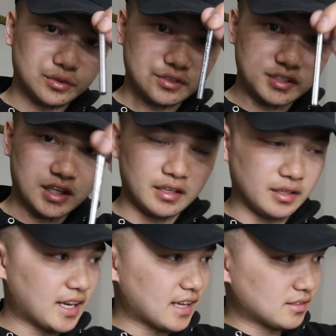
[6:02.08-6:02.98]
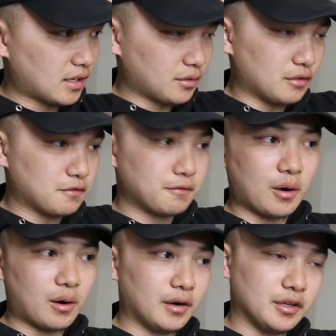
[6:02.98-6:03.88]
this guy and you cast it out there
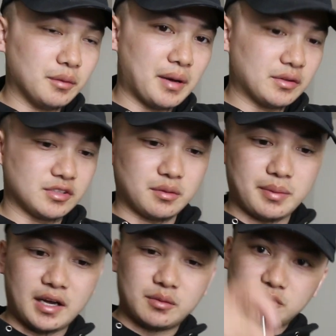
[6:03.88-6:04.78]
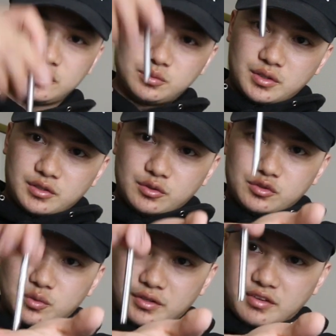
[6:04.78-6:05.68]
far, you bounce out the bottom, what you want to do
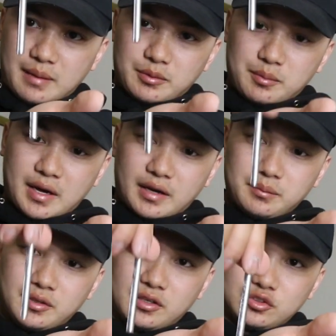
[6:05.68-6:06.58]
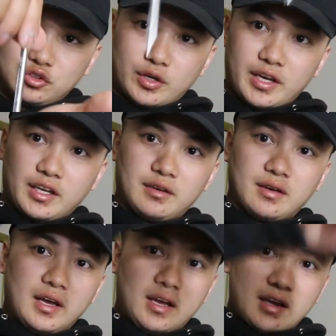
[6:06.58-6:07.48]
is you want to tap the bottom, you know, drag it,
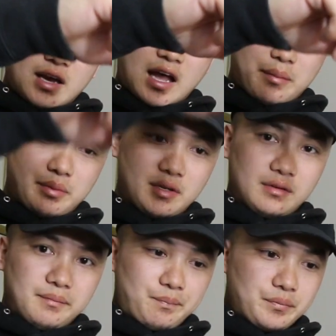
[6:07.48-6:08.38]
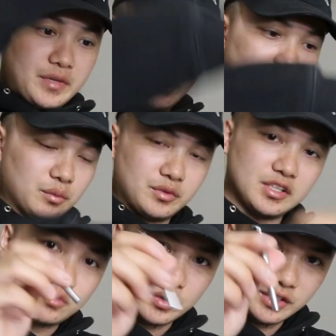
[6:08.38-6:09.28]
hop it, and
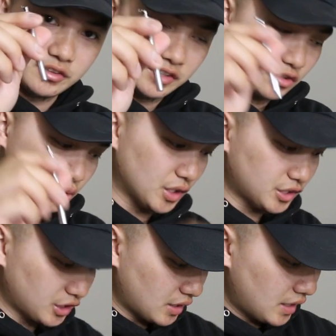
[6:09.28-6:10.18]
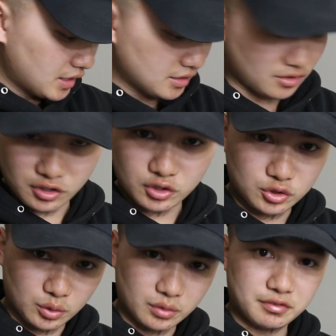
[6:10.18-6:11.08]
this right here, this twitch, is going to
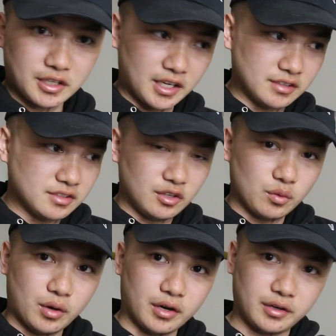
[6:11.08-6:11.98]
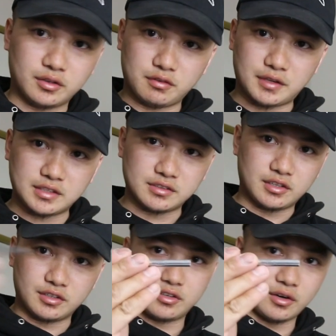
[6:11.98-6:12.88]
control the flies in the water. The flies are going
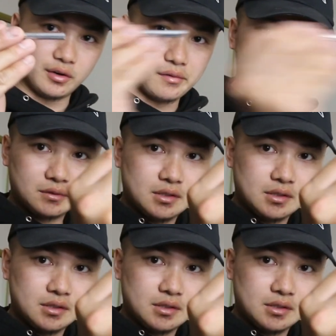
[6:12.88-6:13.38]
to dart